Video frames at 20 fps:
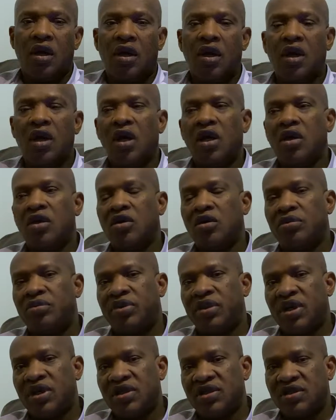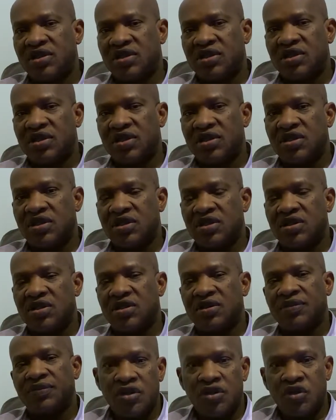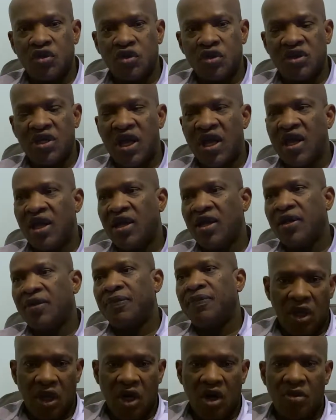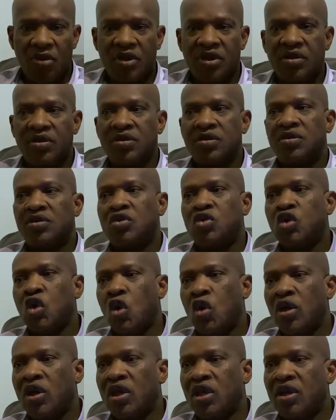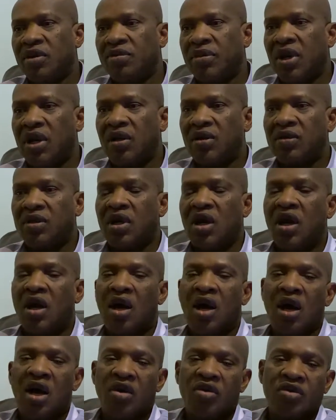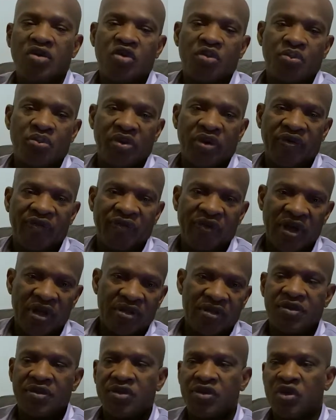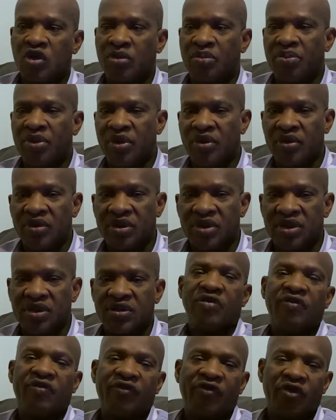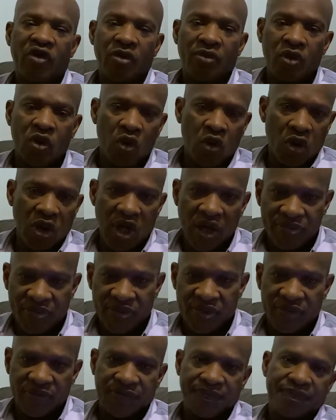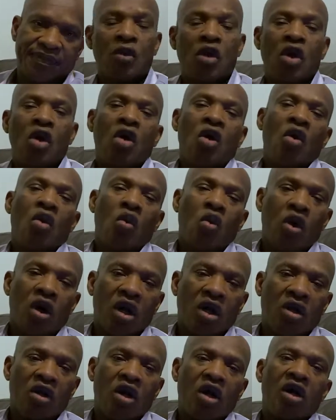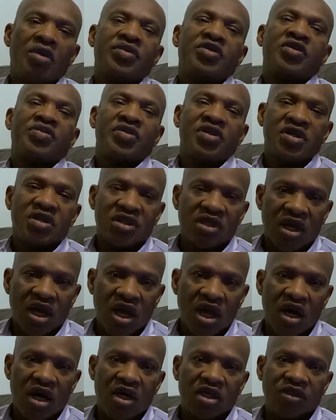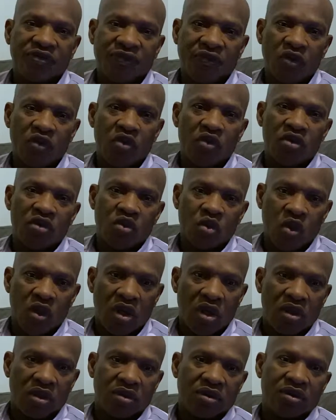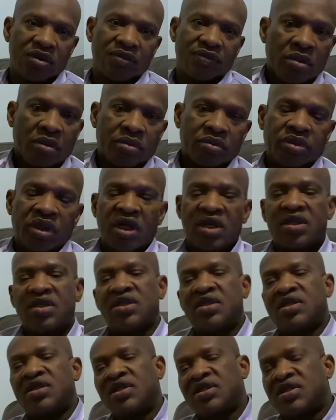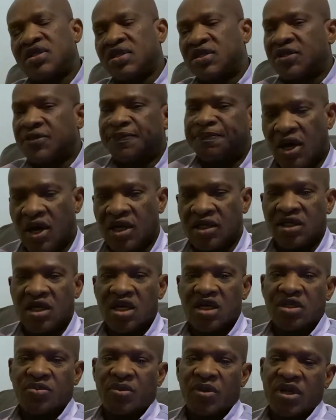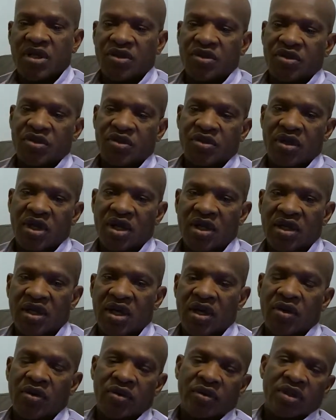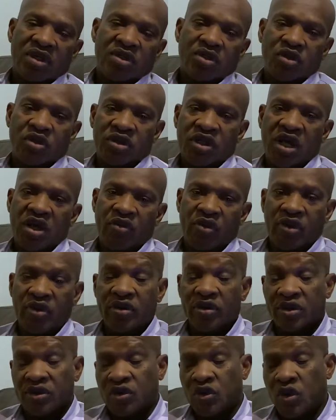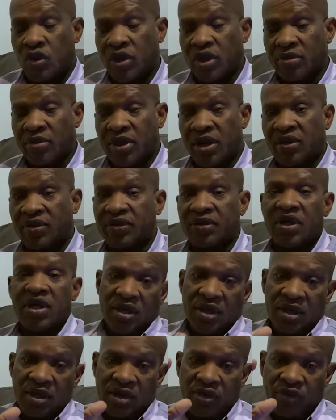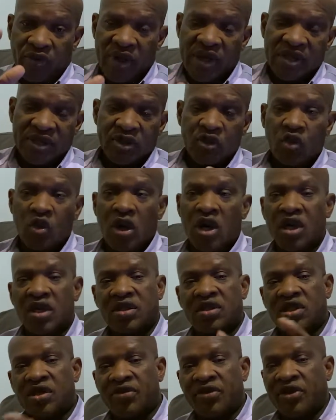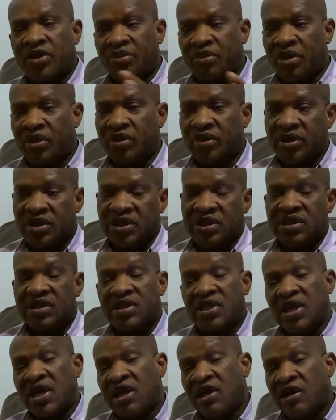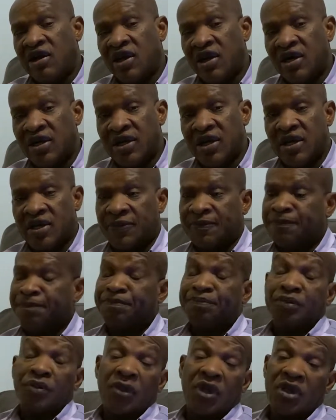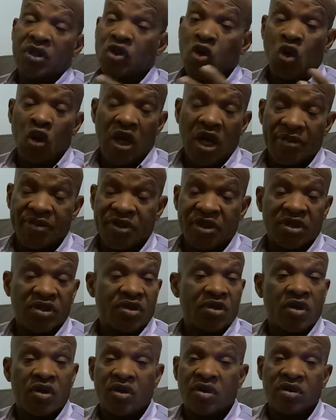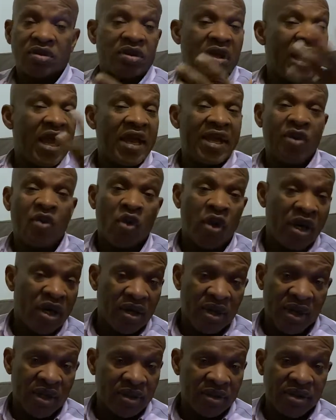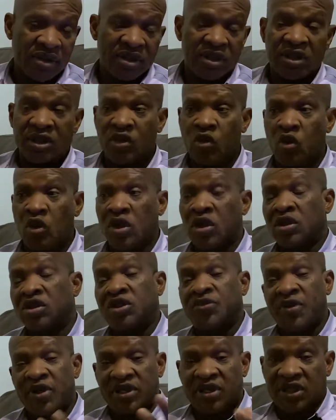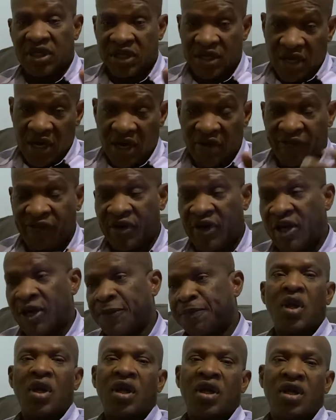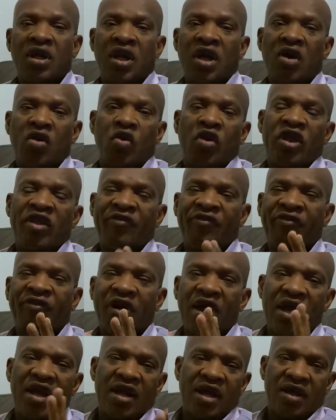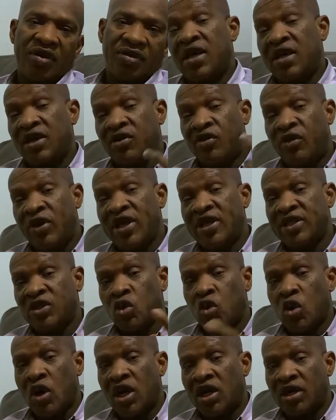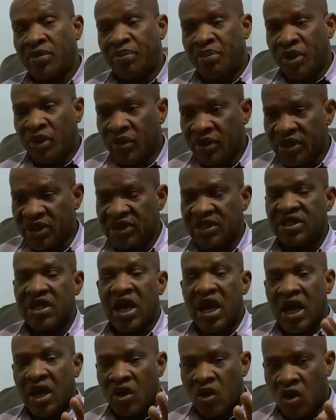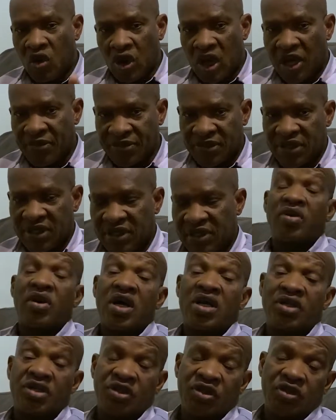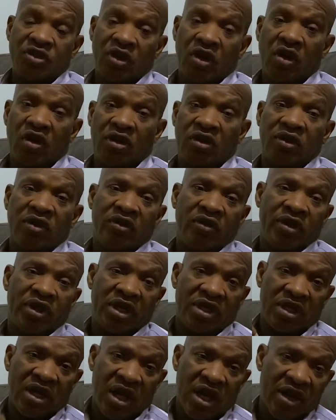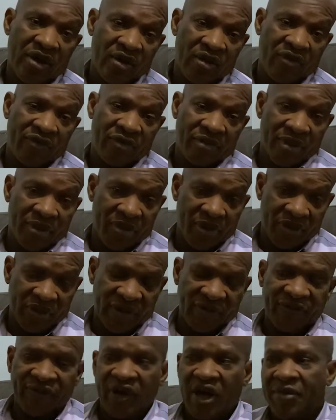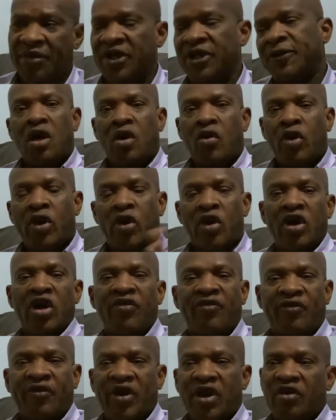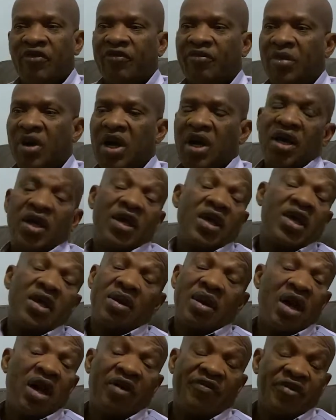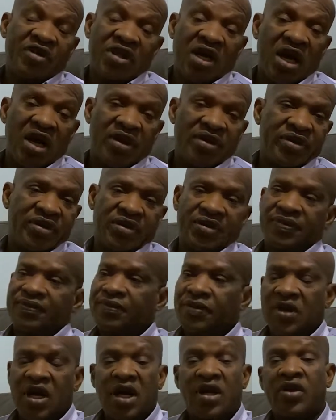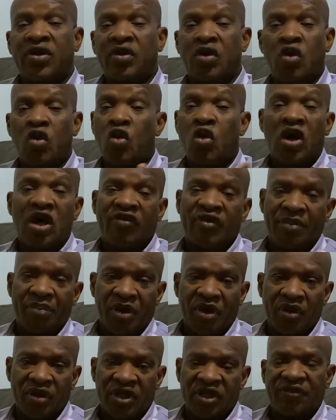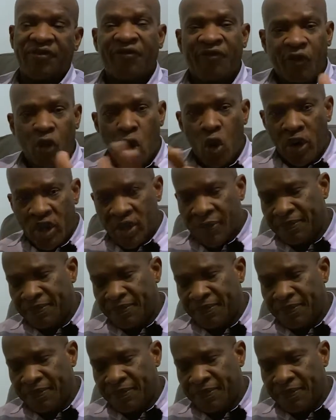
Hello, brothers and sisters. Today, I'll be talking about how to prevent your building from collapsing. Welcome to Mr. Cash Flow's World. Brothers and sisters, as I explained to you earlier on that today, we're going to talk about the reason why some of the buildings in Ghana is collapsing or anywhere else in the world, especially Africa. Now, we find out the reason why the buildings are collapsing. As you lot know that I come from a building family. We got a friend of mine, he have his house. I don't know whoever built it for him.